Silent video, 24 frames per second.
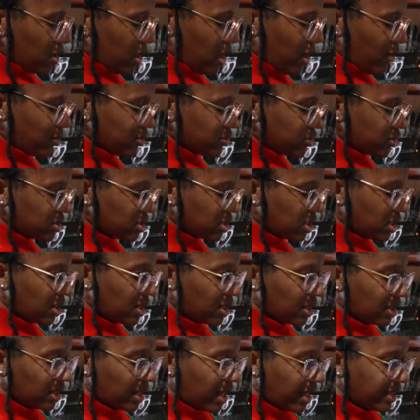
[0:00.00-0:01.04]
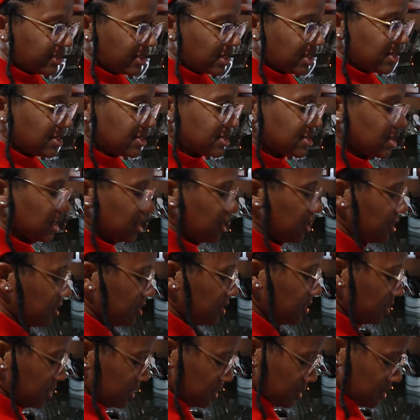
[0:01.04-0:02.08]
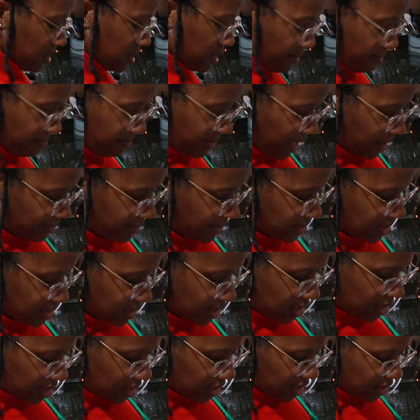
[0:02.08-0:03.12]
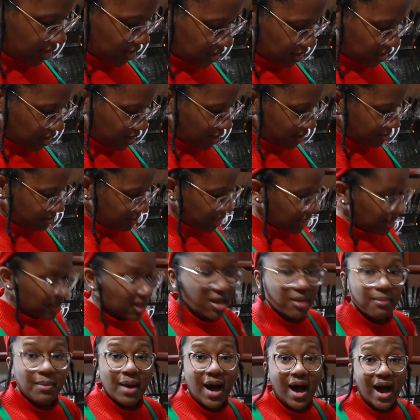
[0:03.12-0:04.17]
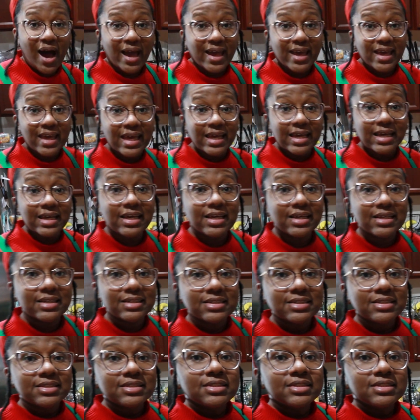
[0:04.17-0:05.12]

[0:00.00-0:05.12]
And we're just gonna let these babies cook on medium-high heat